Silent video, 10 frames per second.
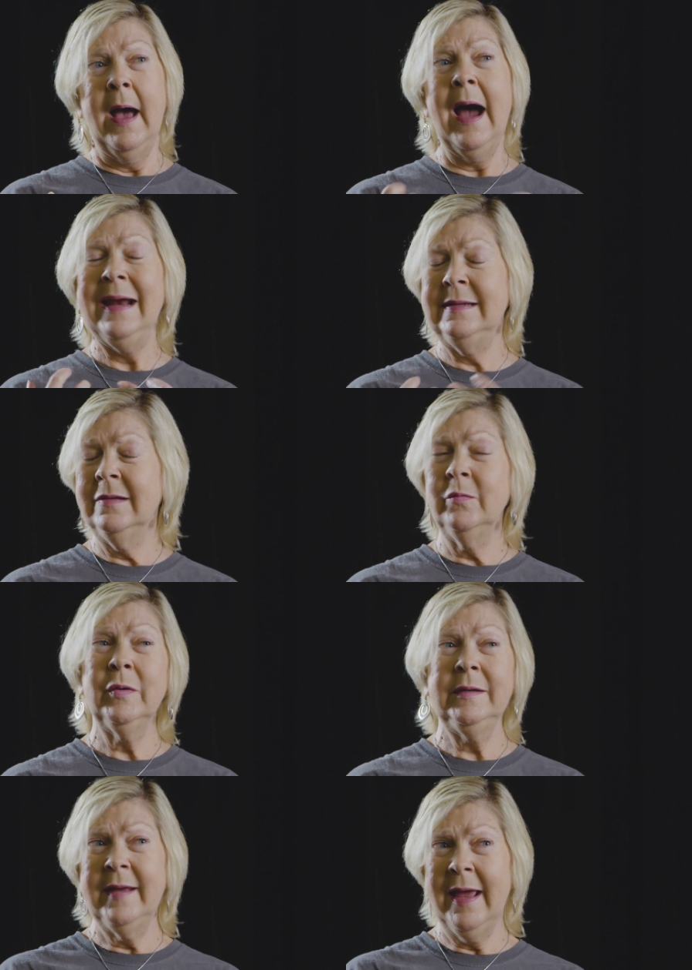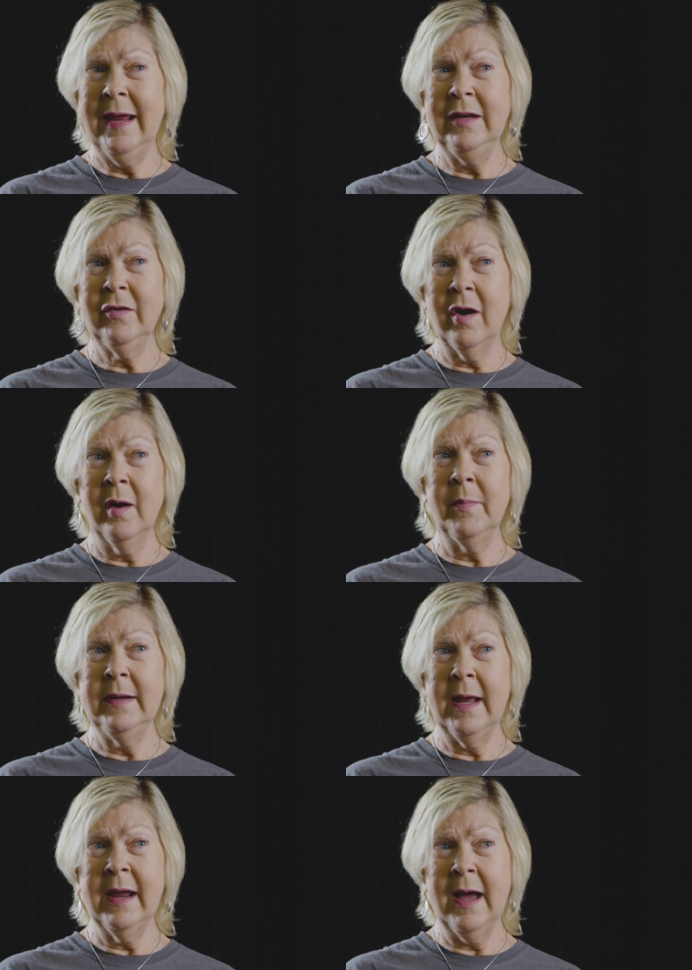I didn't retain
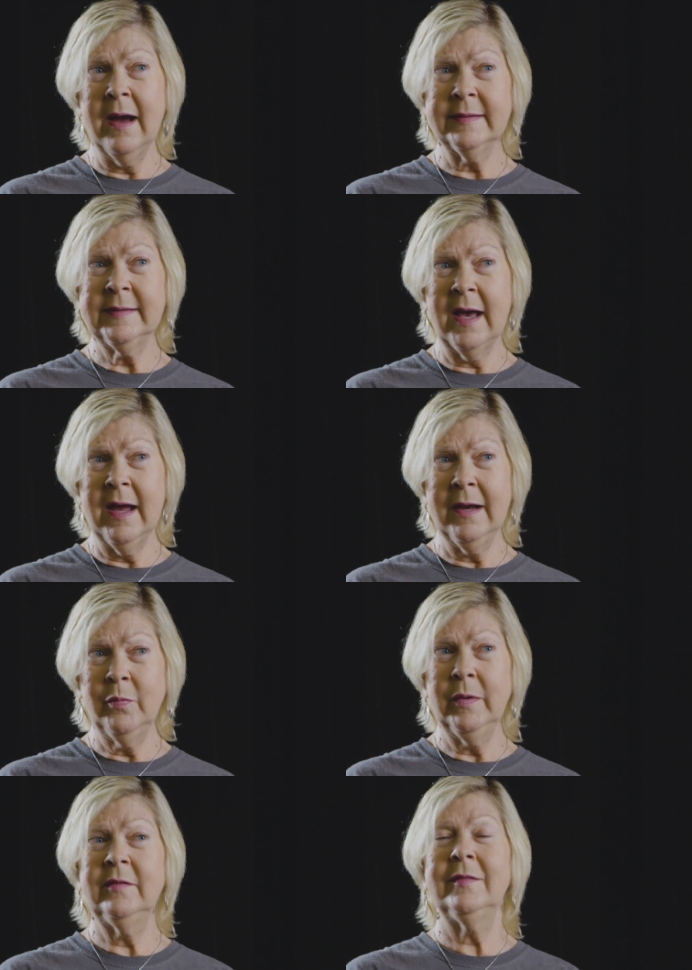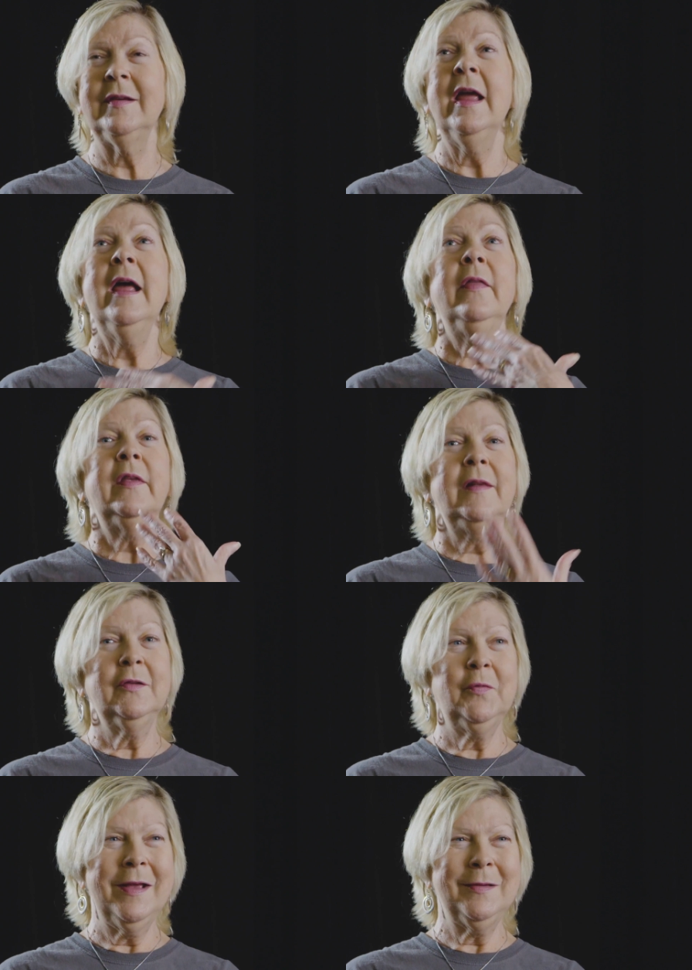carbon dioxide, which the
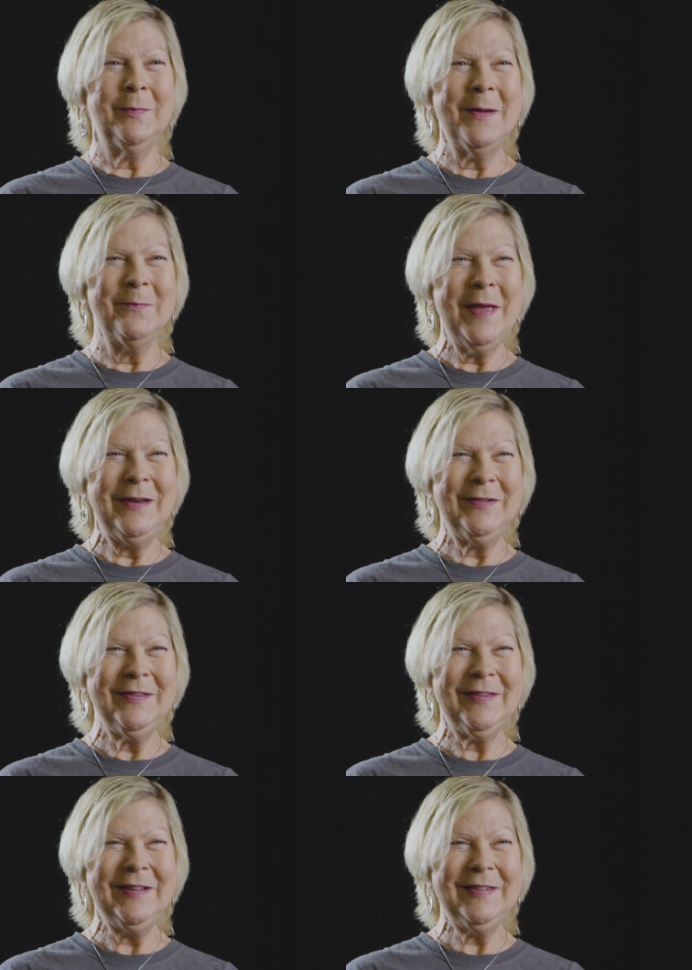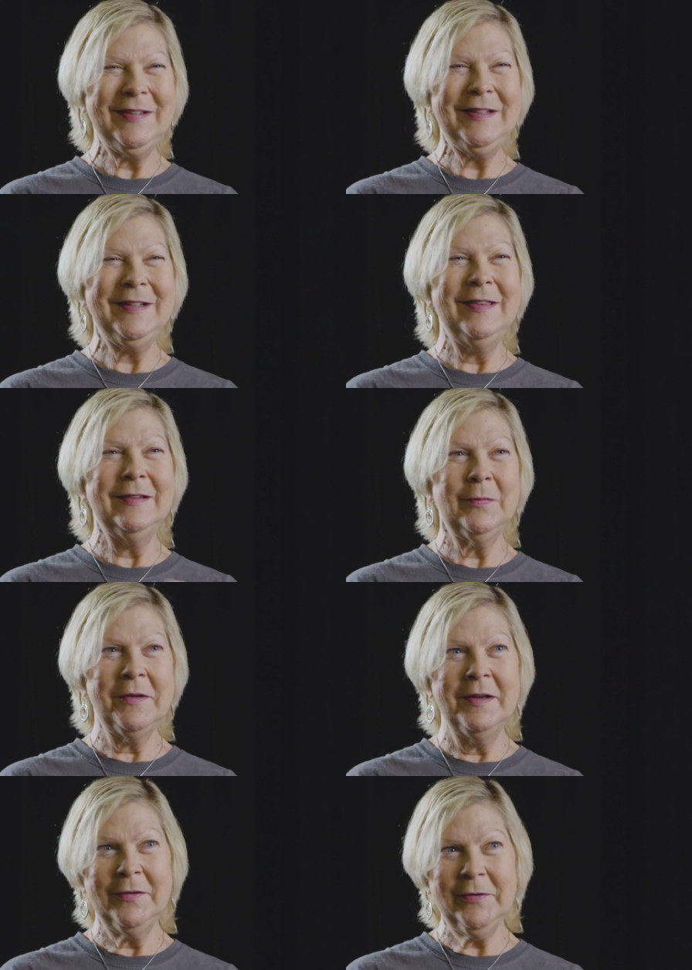lung transplant patients listening to this
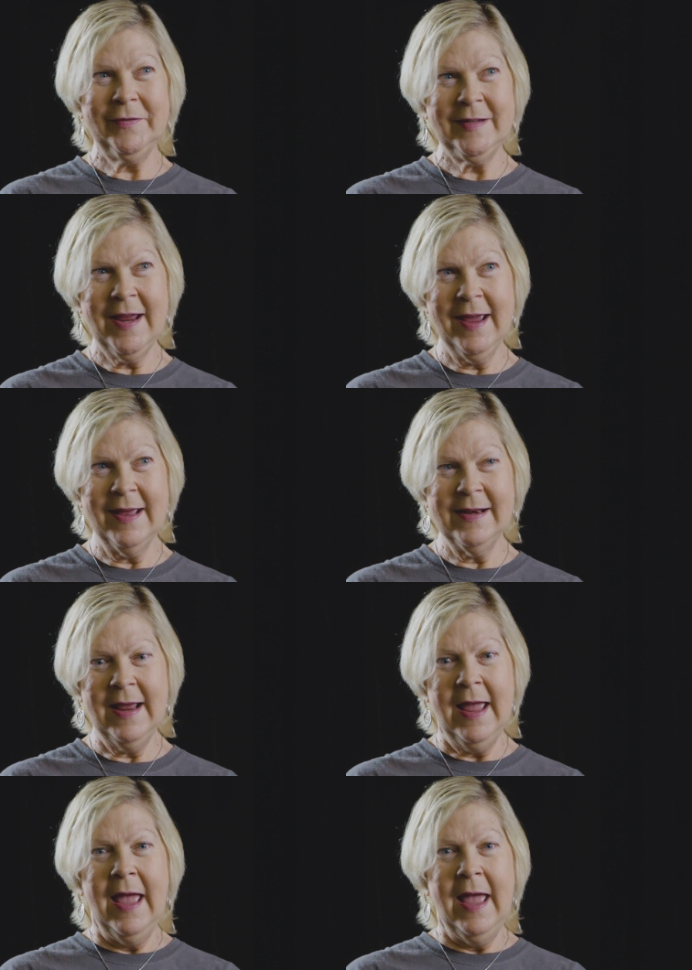will understand.